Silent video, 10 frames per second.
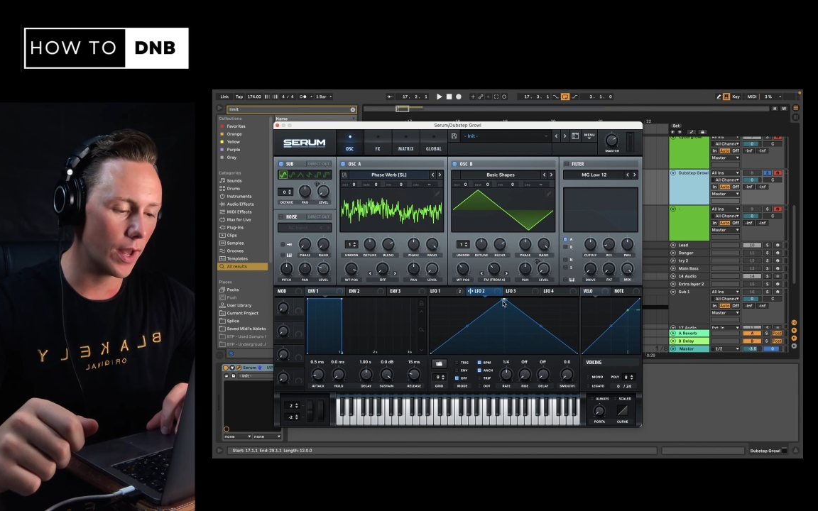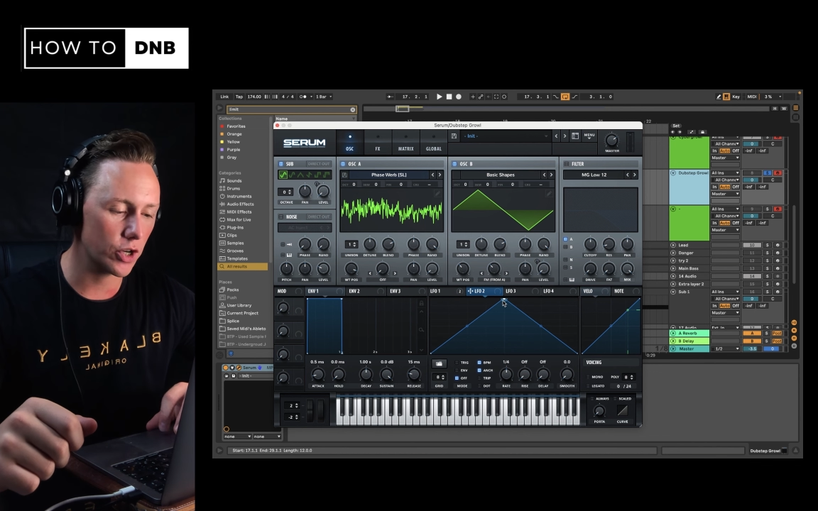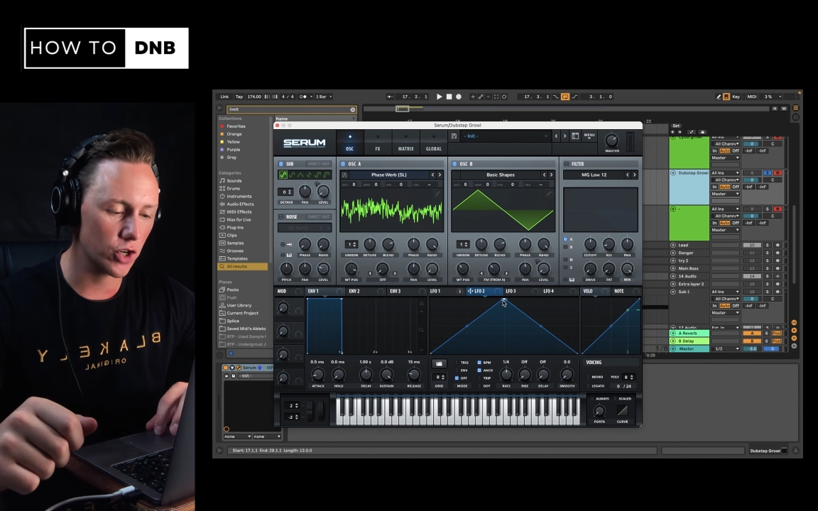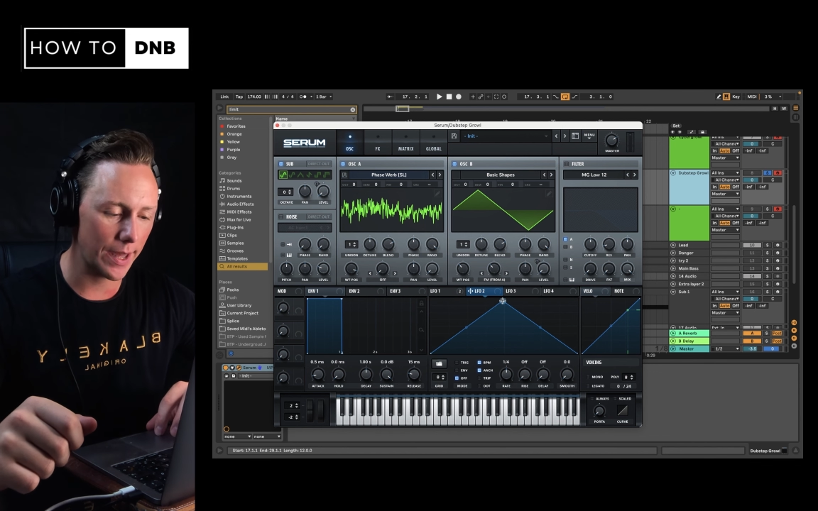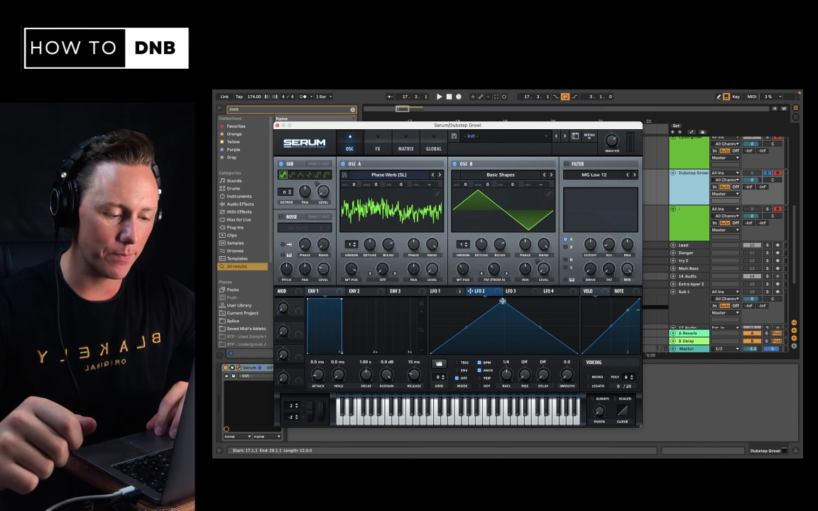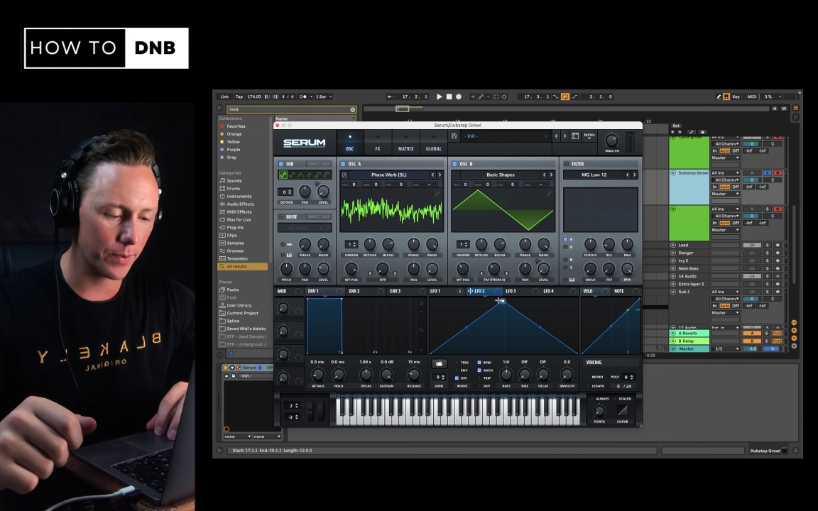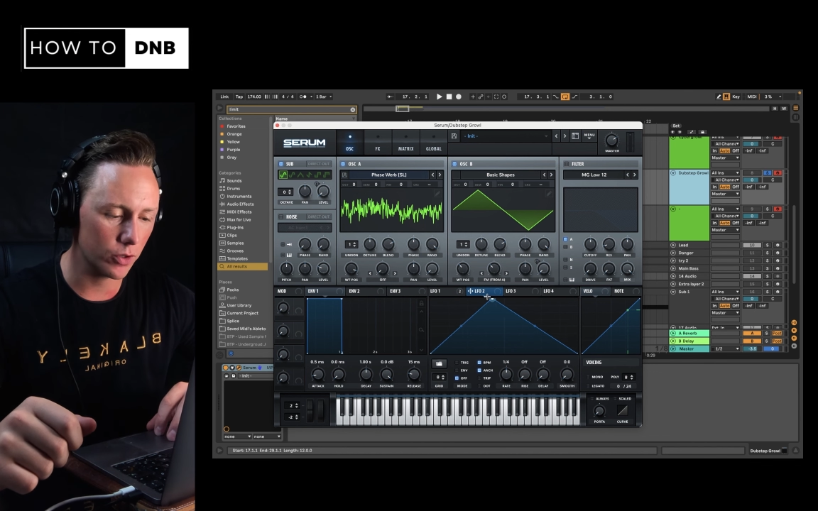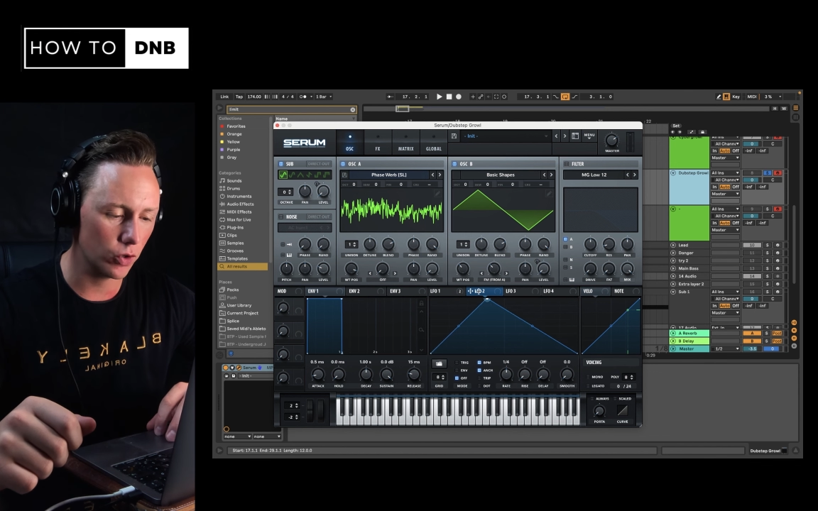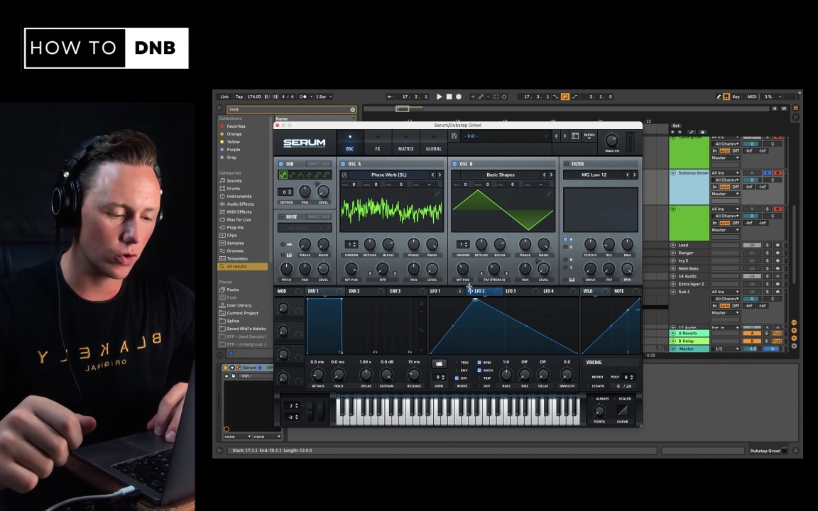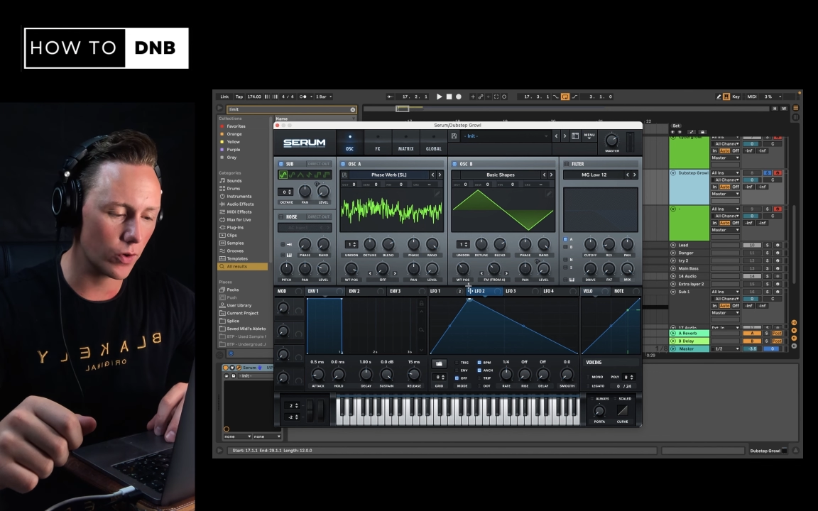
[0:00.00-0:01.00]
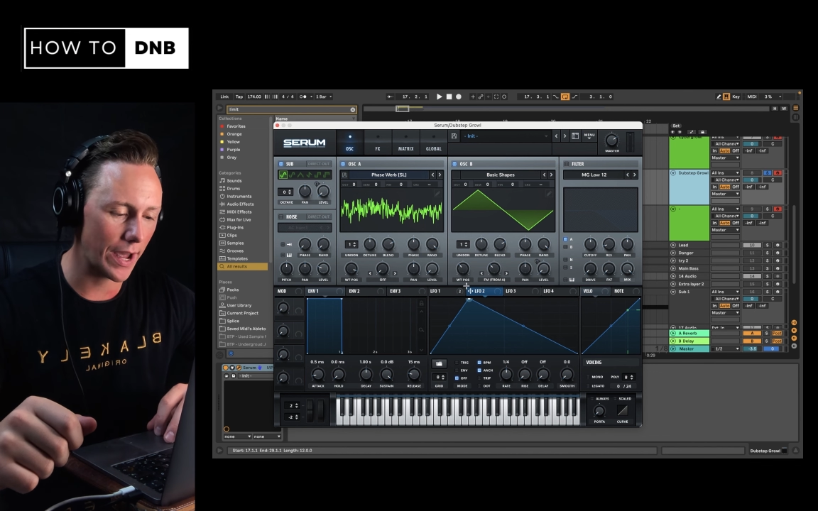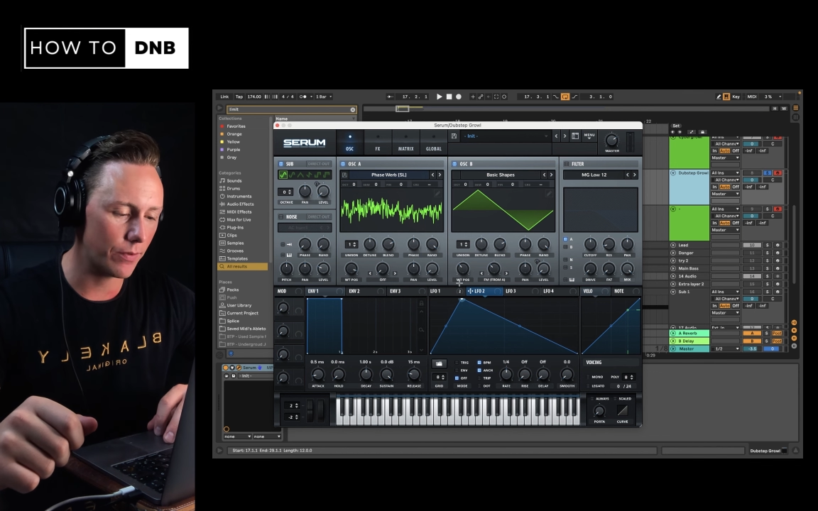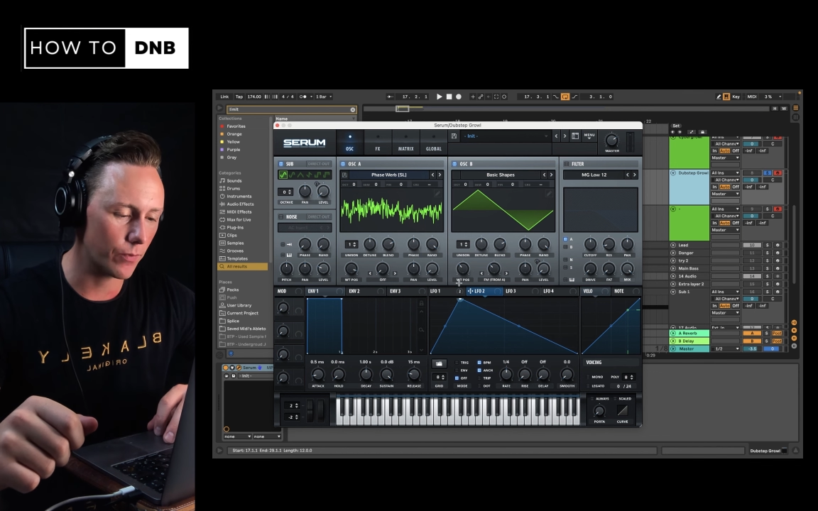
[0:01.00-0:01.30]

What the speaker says: a shape to create